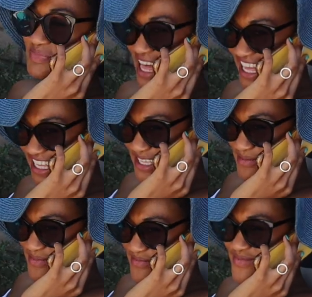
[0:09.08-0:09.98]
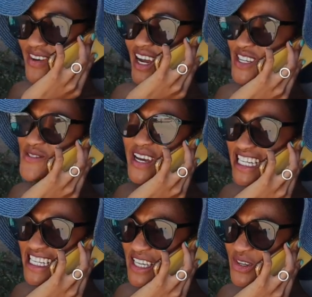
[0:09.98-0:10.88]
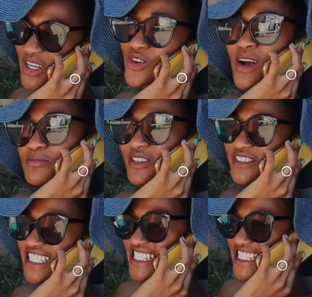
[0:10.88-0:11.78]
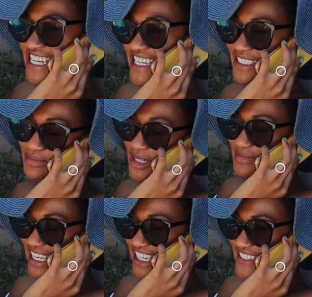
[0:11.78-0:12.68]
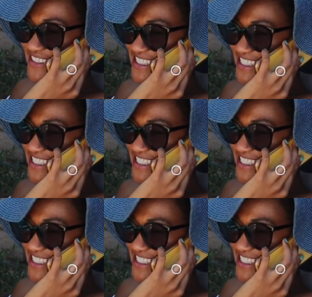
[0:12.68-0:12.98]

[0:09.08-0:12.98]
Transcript: Babe, are you ready to go to Crop Over this year in Barbados?